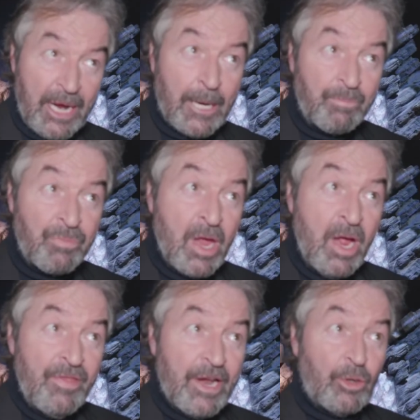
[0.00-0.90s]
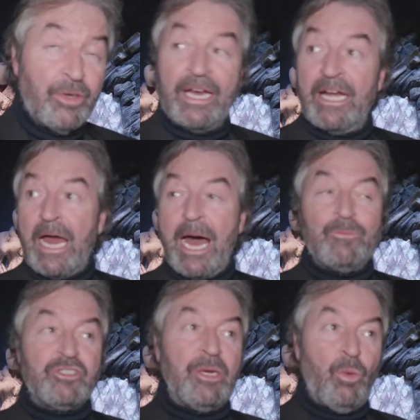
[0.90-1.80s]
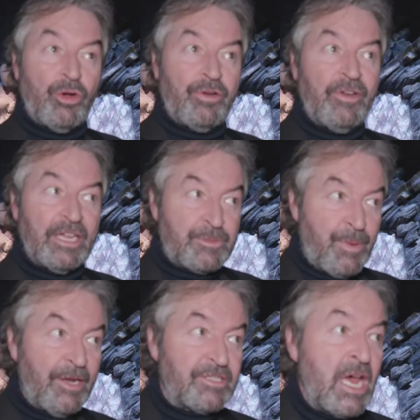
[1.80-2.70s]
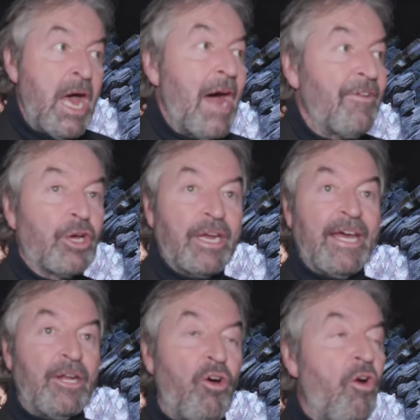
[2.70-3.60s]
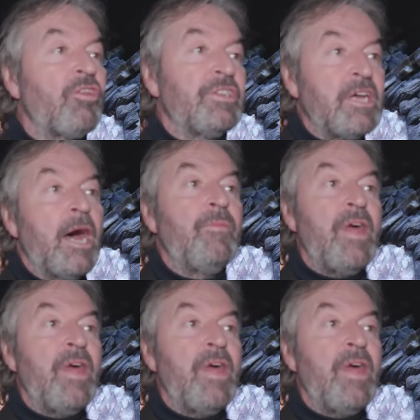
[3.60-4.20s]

here. They're going to get an absolutely wonderful experience, and they're going to get all the time